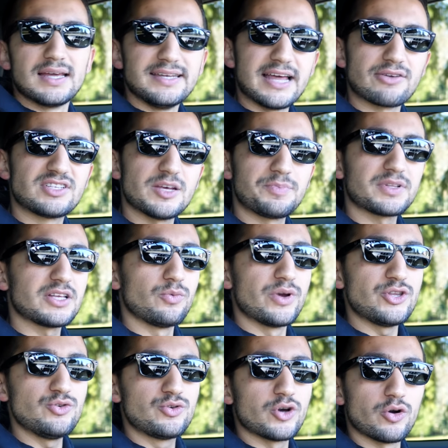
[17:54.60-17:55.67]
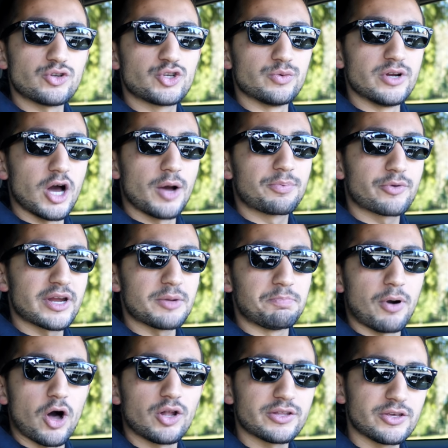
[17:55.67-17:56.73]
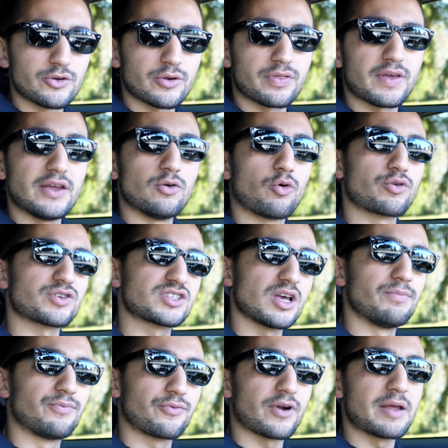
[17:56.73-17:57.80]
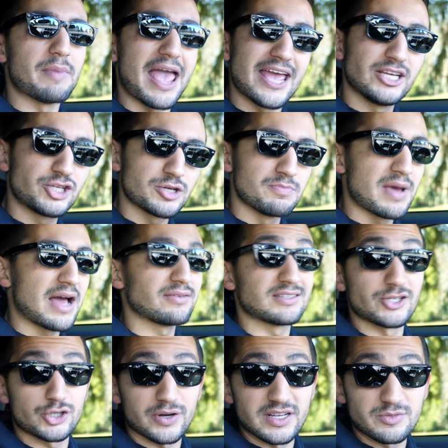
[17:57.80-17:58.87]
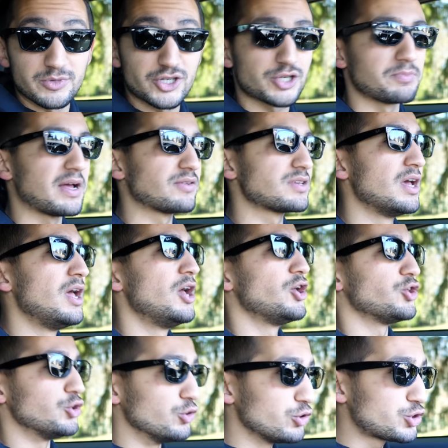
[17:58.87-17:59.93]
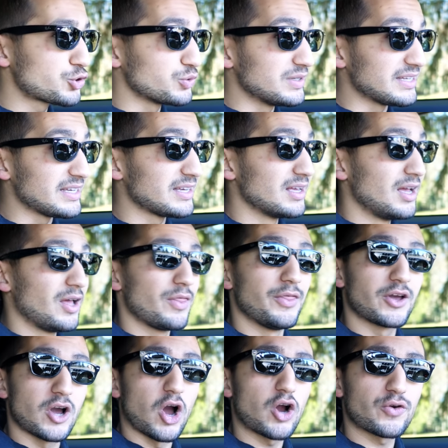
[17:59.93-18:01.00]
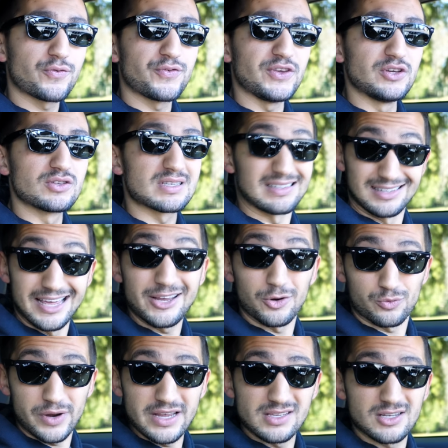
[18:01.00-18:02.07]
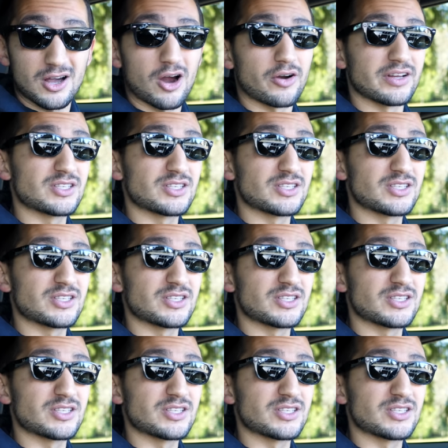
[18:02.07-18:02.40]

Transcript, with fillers: Now, typically when you go to an upgraded polyurethane or subframe engine mount and transmission mount, usually the car feels like a race car.